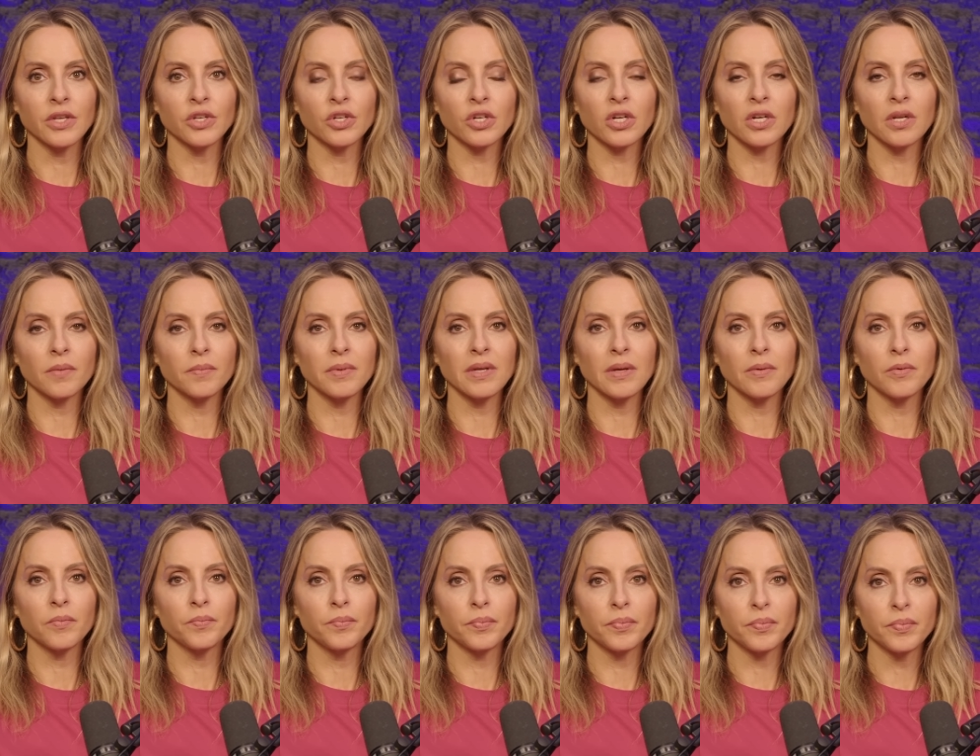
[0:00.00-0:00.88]
You're going to be a
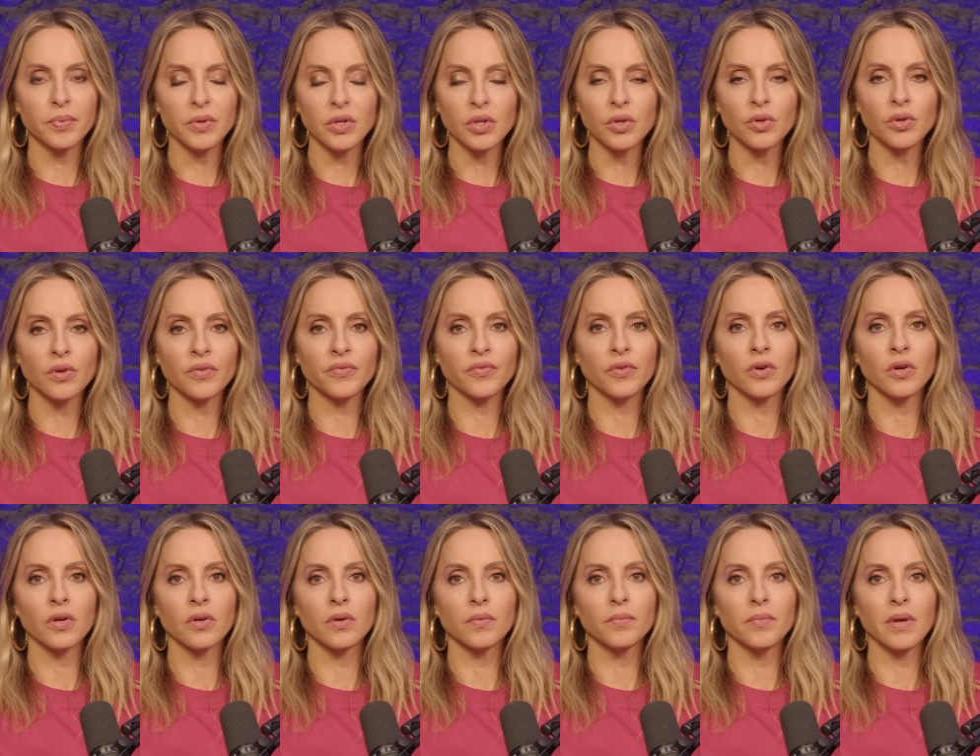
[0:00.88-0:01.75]

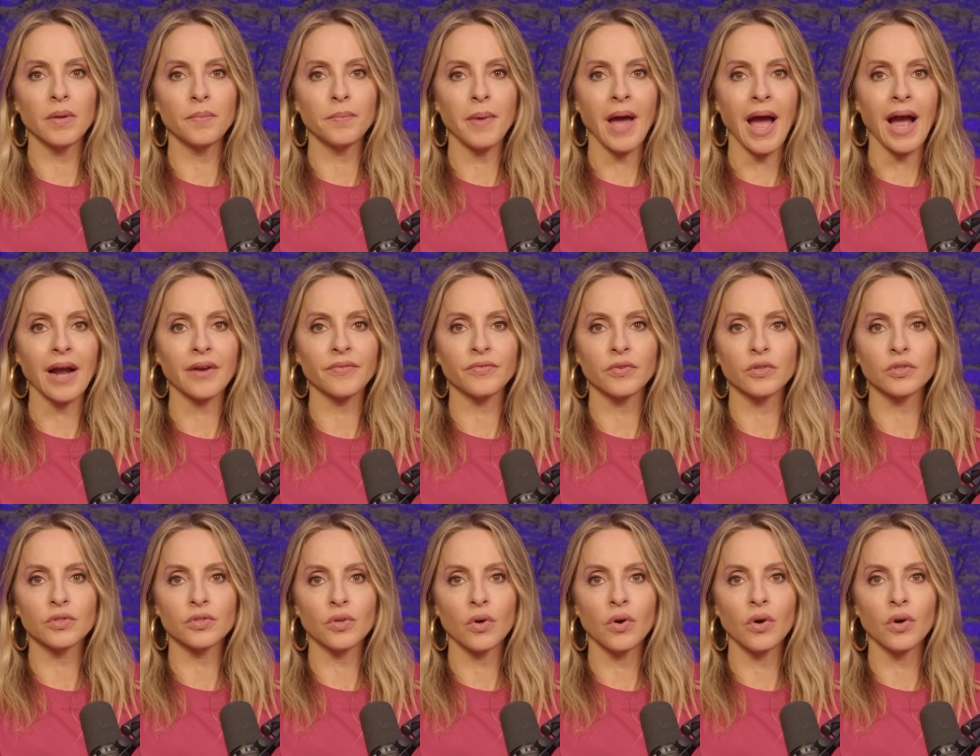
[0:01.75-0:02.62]
beautiful, impactful
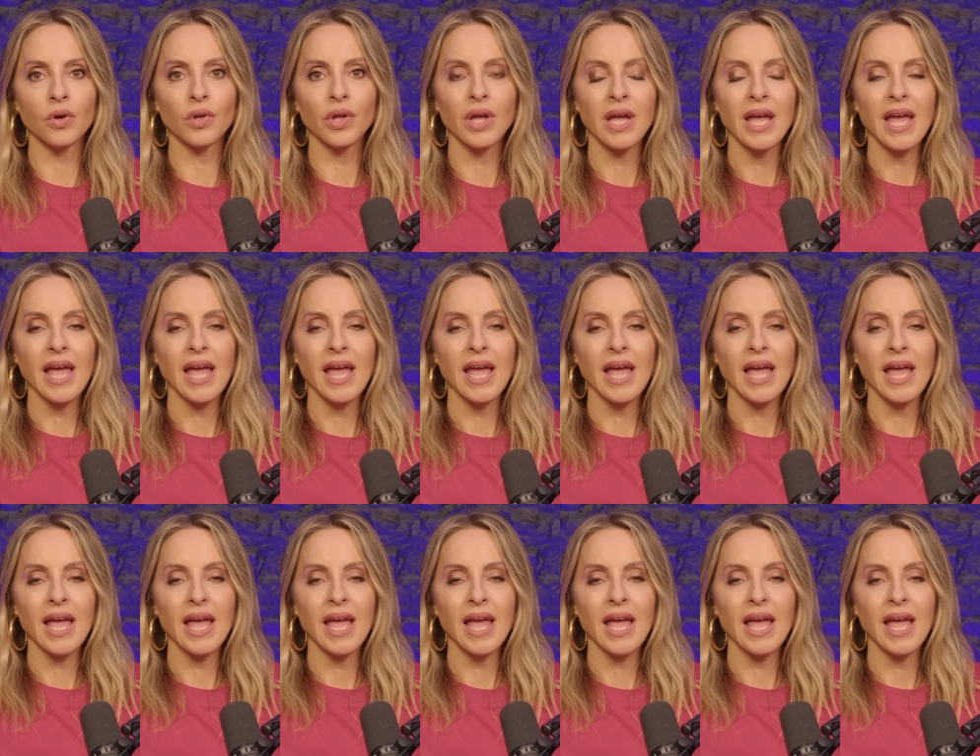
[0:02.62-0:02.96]
soul.